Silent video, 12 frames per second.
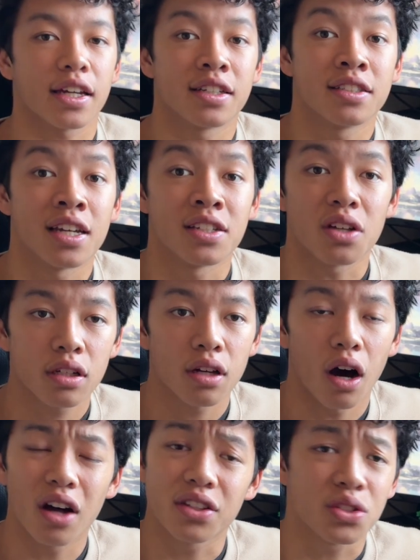contains
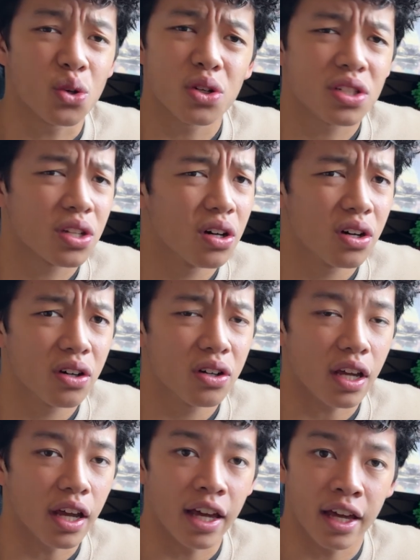all the source code
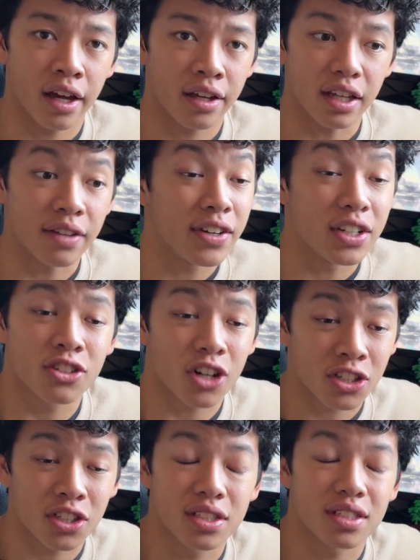and even
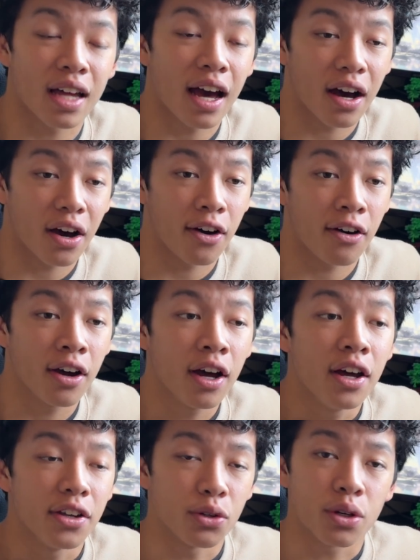instructions on how
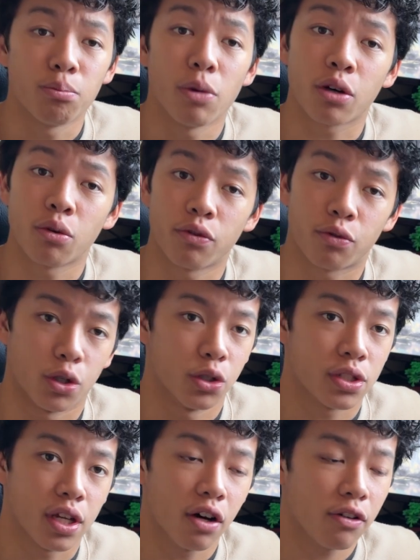you can make one for
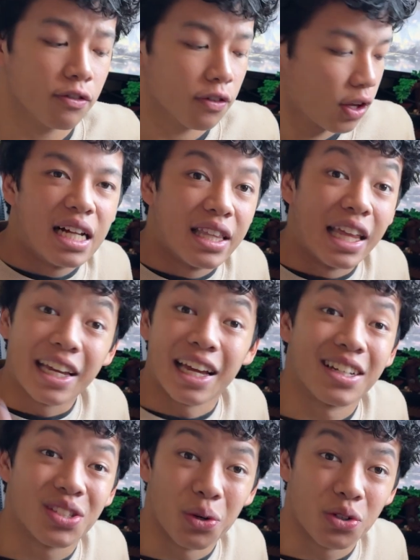yourself. Thank you
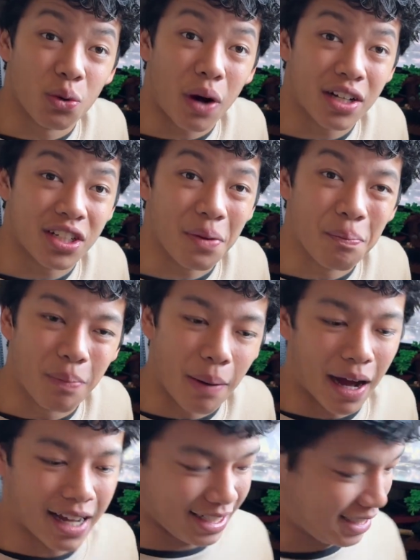guys so much for watching. Bye-bye.